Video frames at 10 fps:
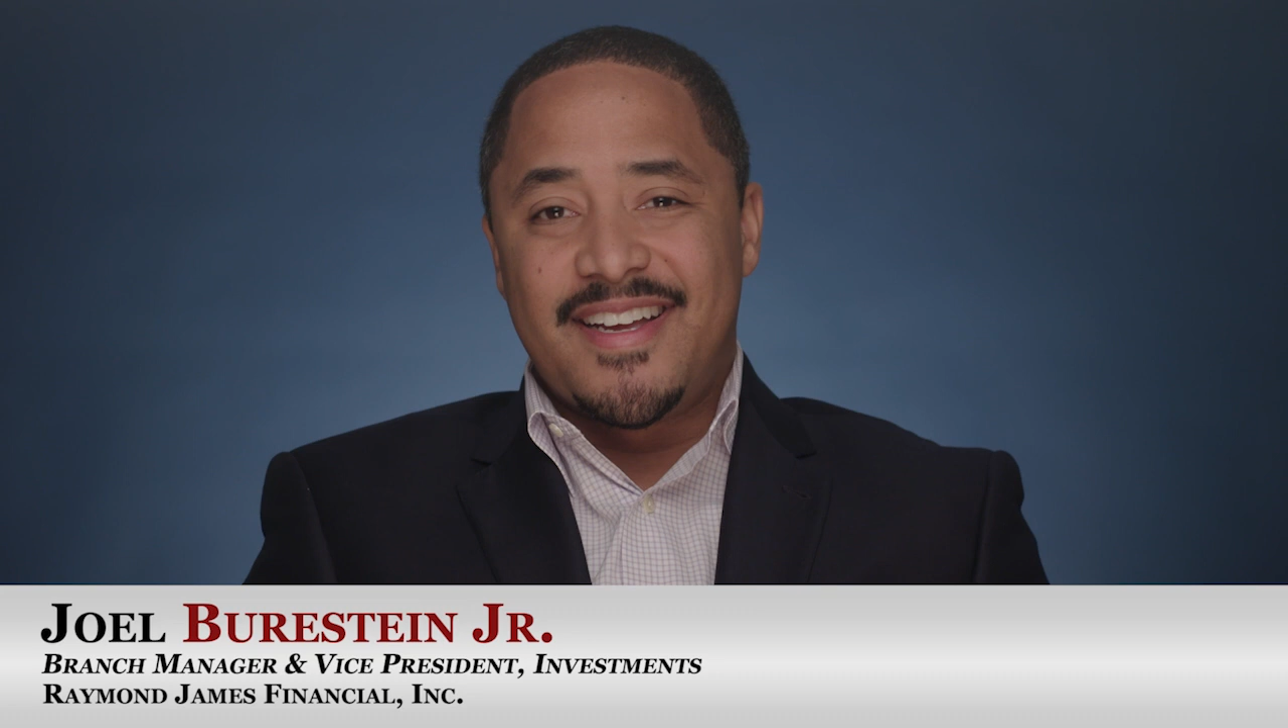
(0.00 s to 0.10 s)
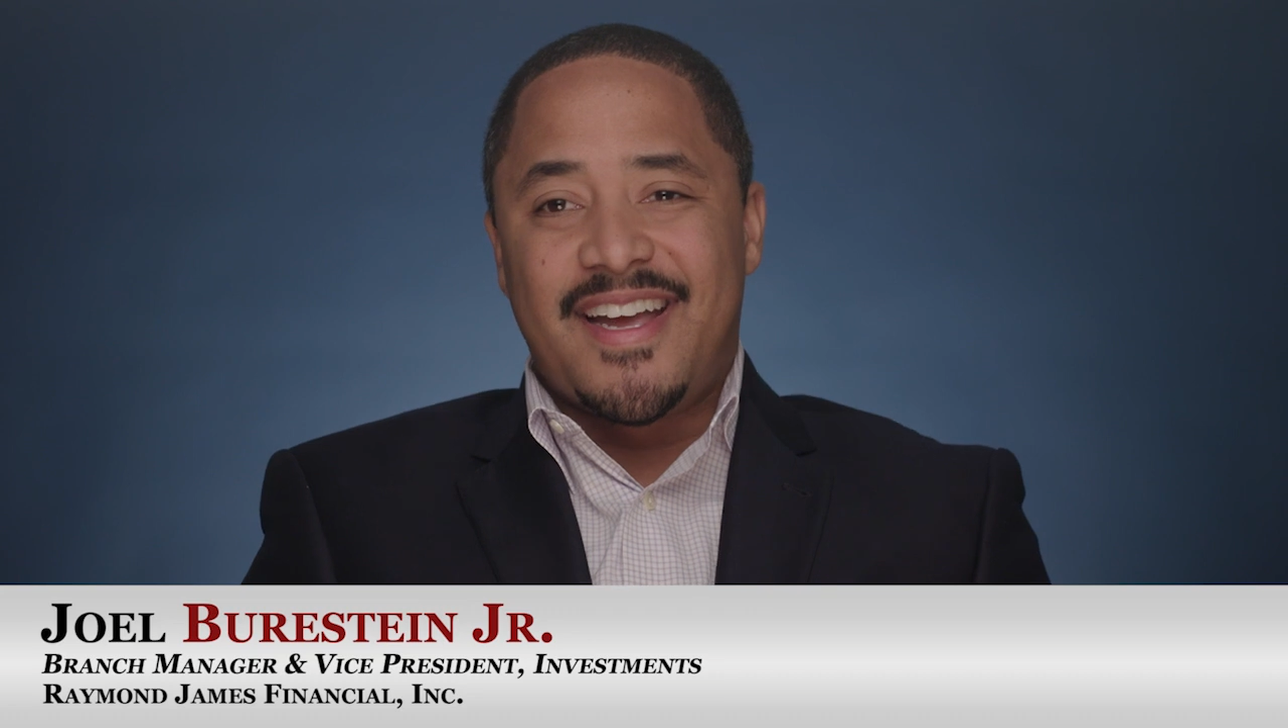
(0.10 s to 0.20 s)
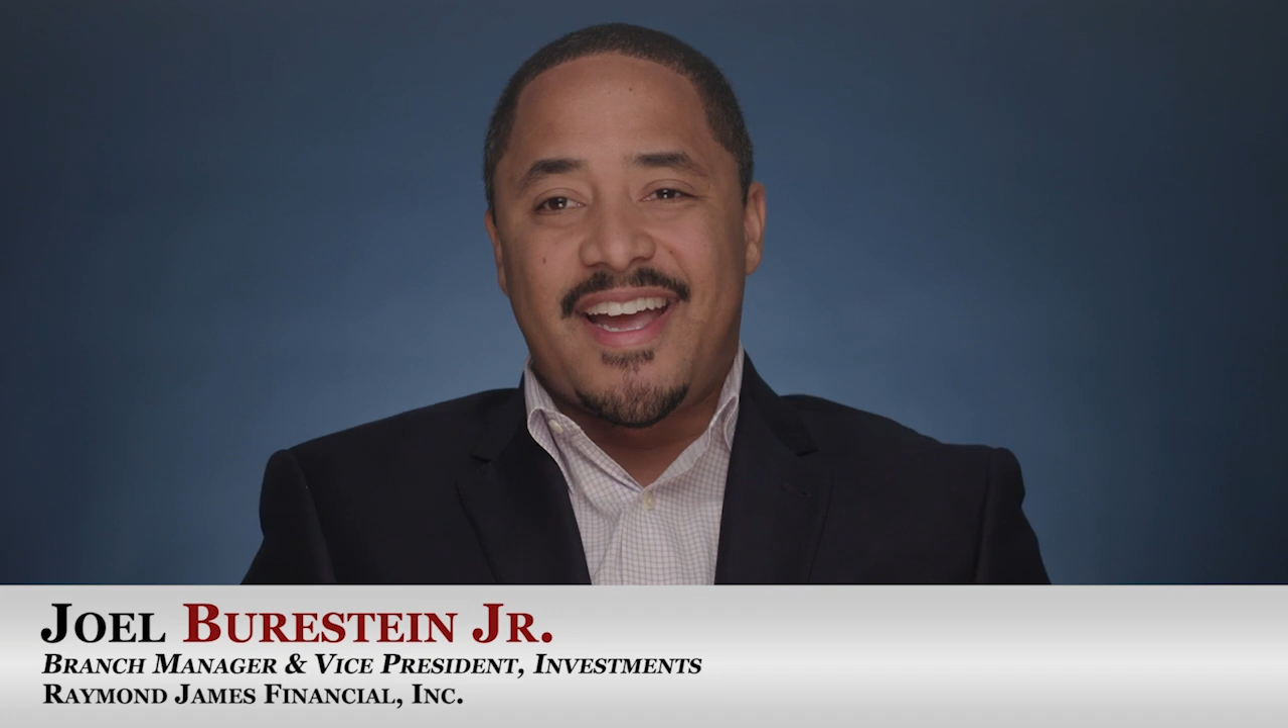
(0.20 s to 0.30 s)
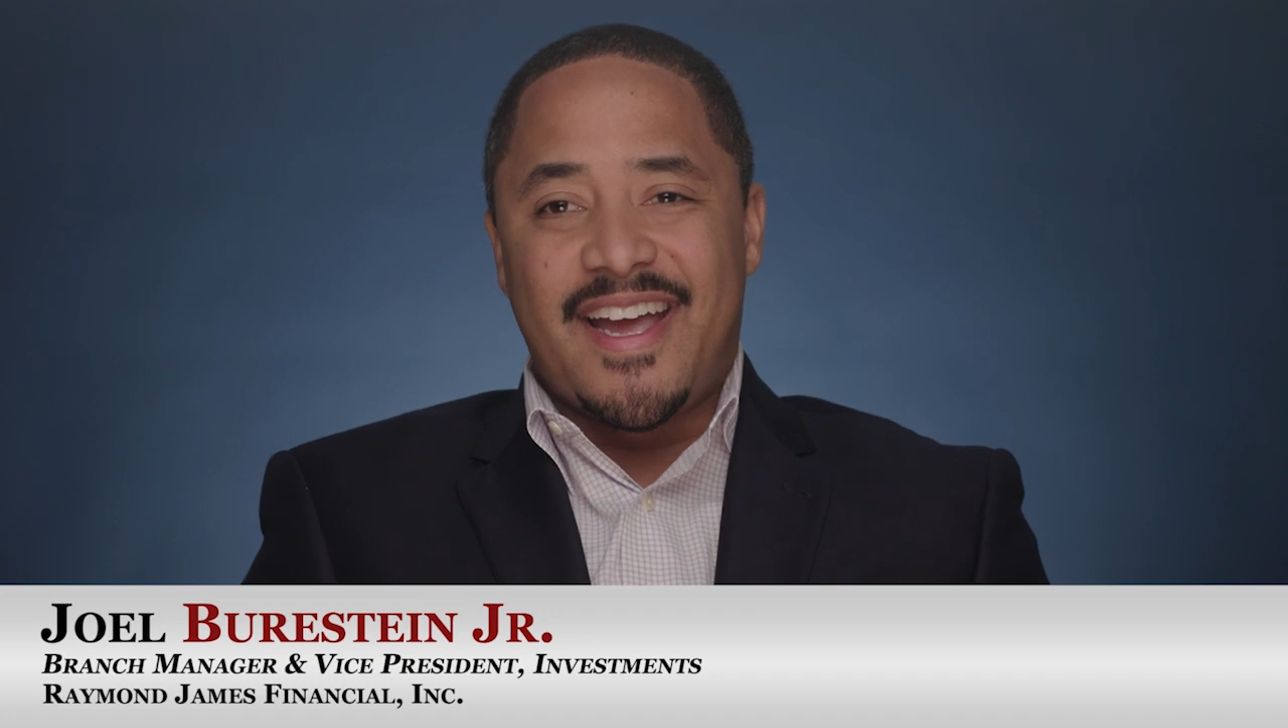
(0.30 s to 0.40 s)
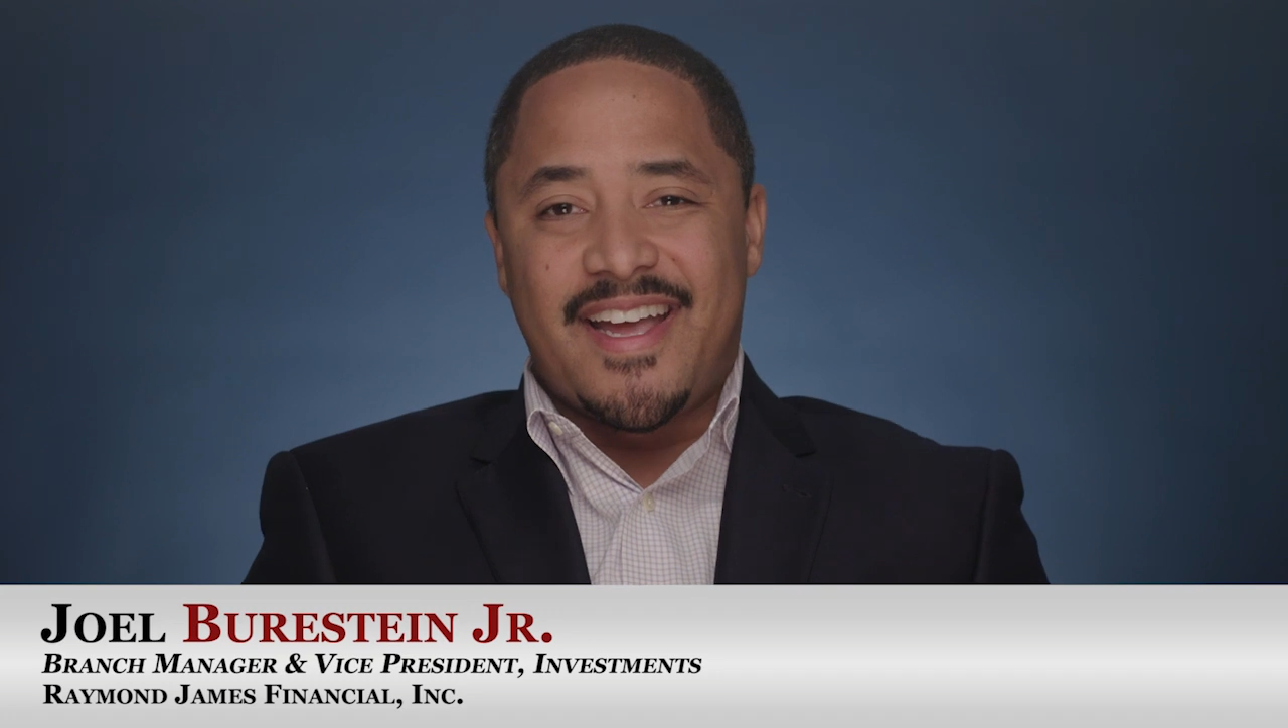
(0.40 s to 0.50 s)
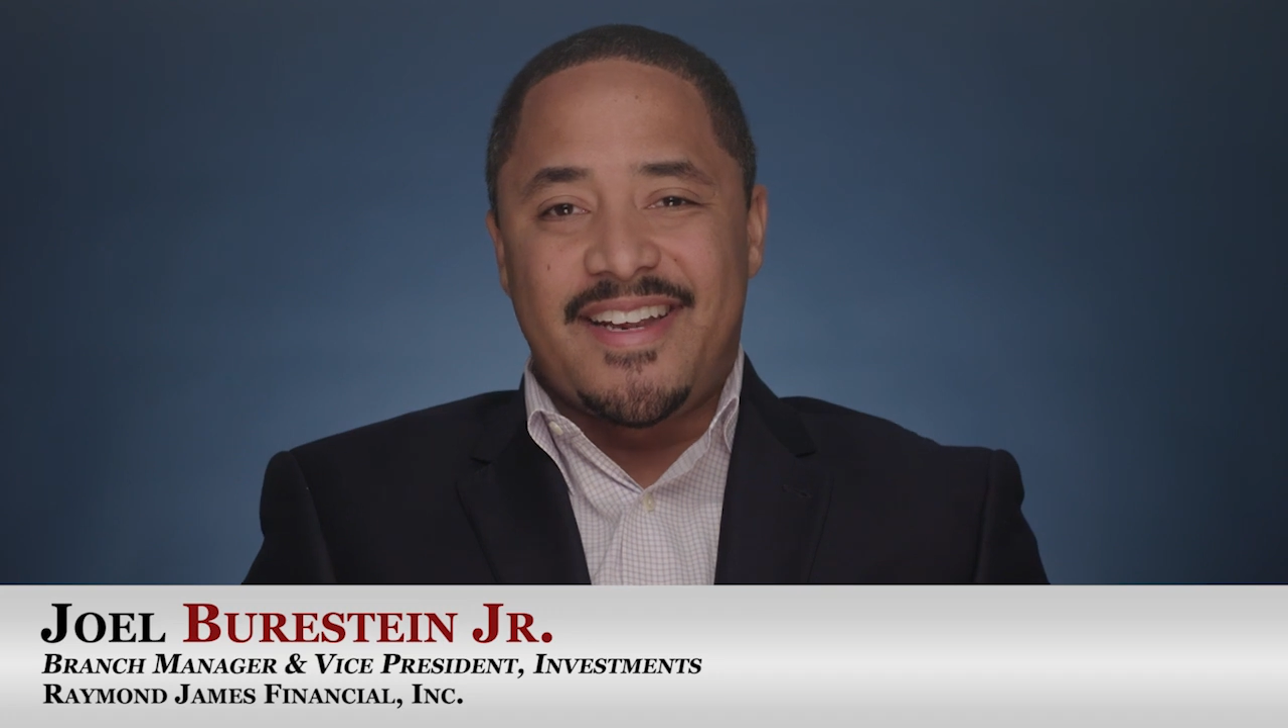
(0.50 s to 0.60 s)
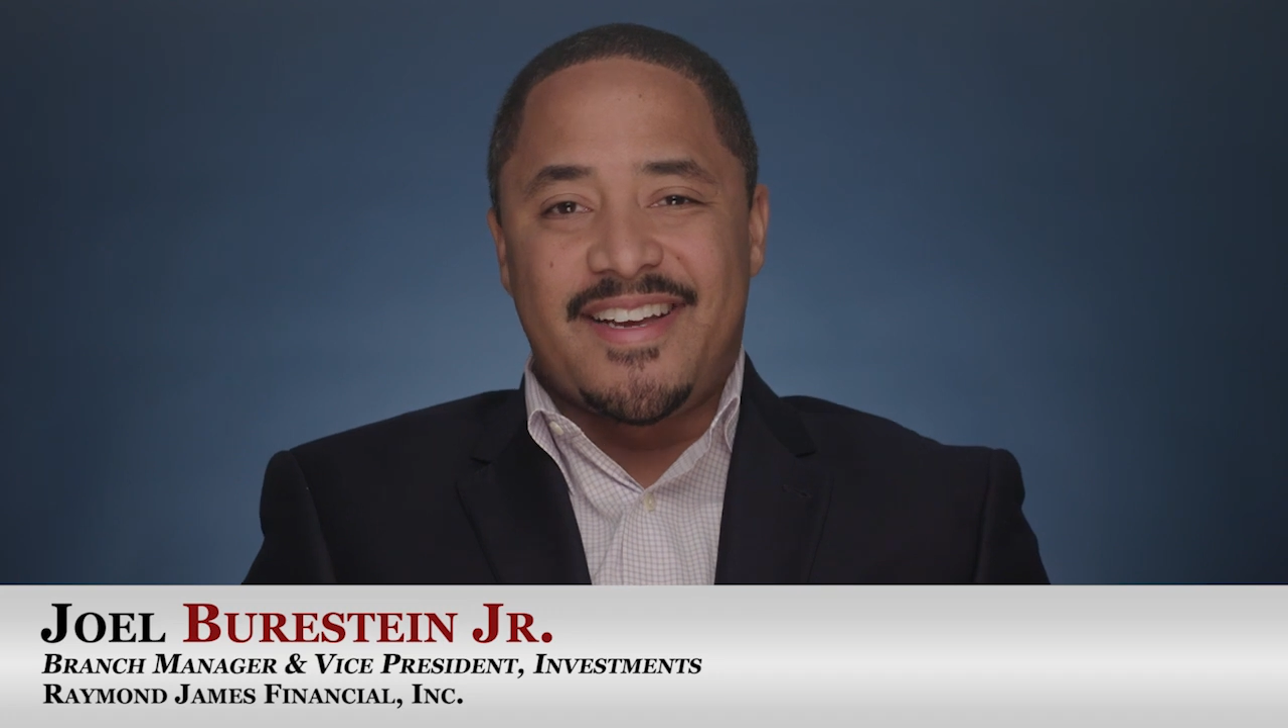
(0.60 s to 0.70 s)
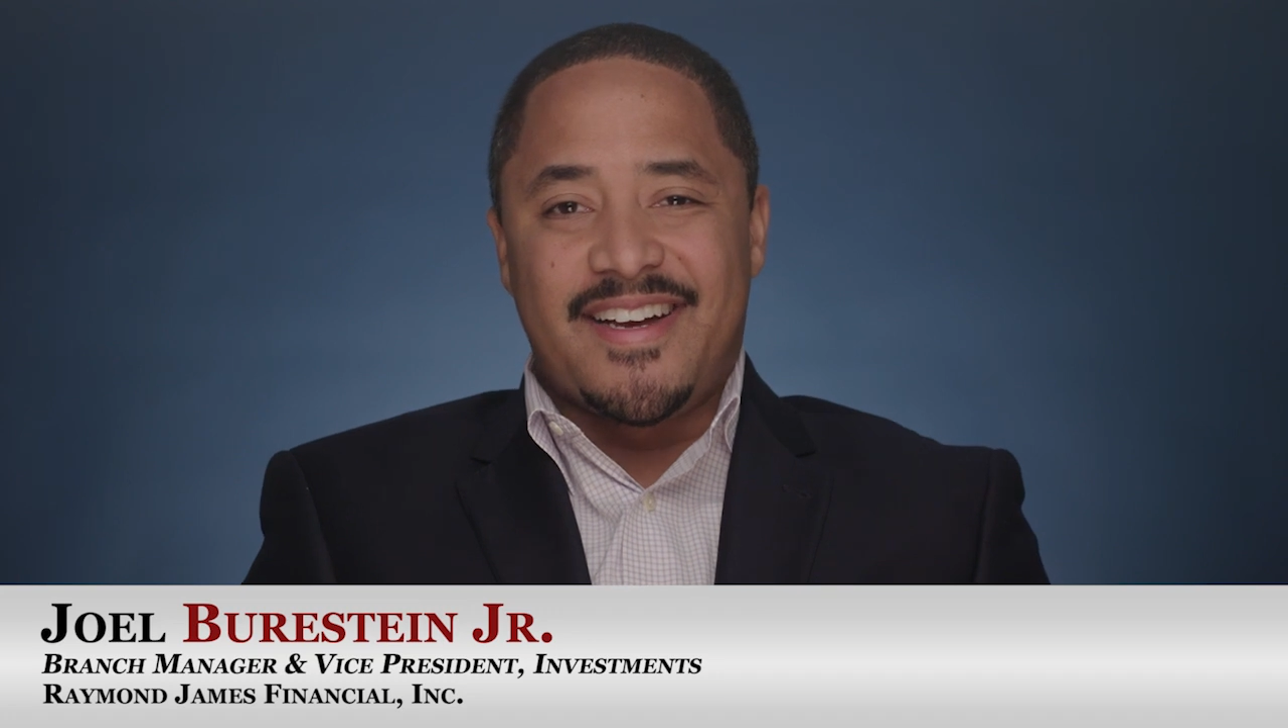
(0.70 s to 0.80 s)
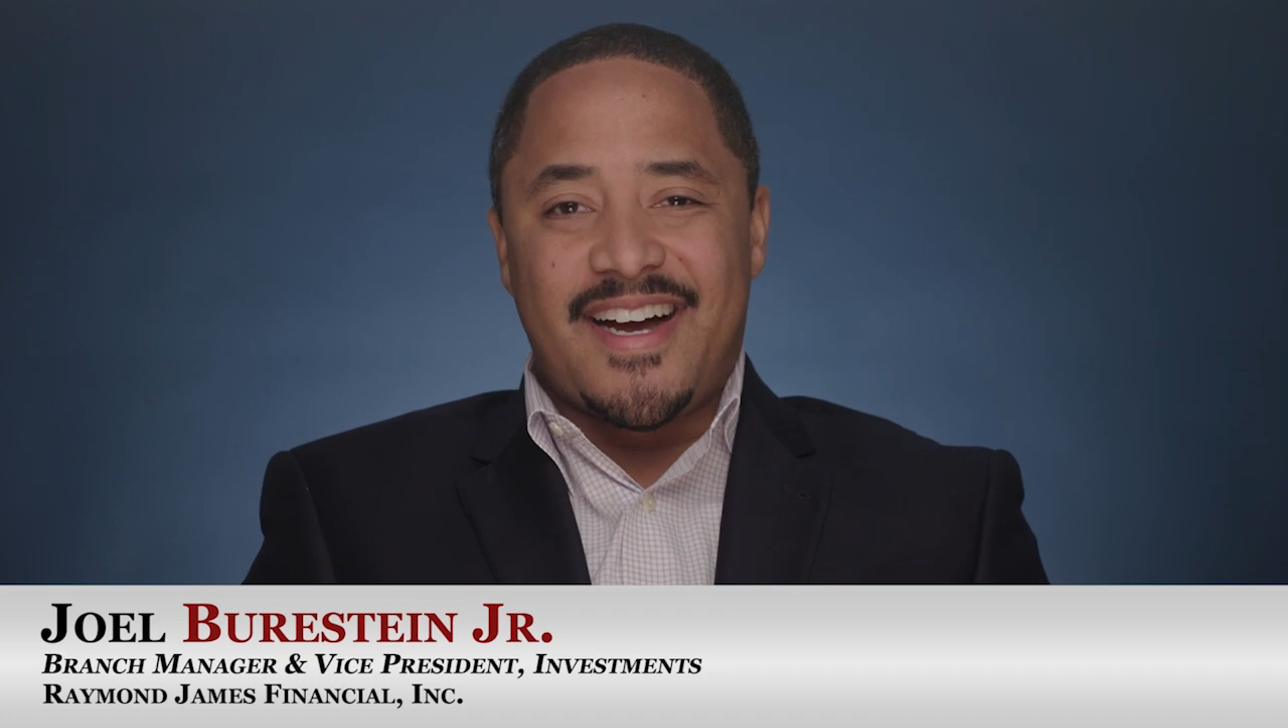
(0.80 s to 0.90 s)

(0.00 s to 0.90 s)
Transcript: And uh,